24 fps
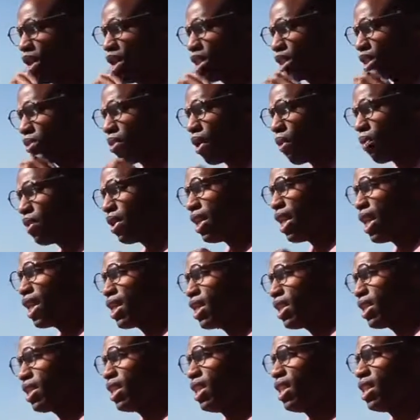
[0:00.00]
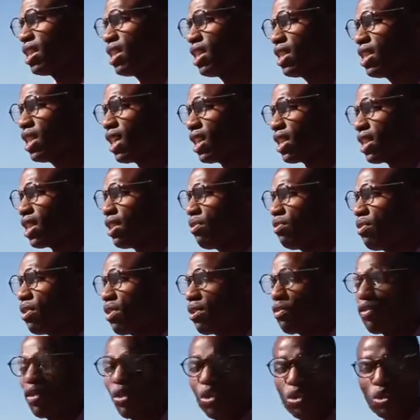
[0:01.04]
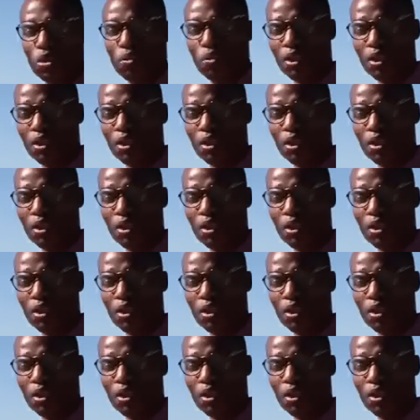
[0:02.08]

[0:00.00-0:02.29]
So what we learn is this, is that for you to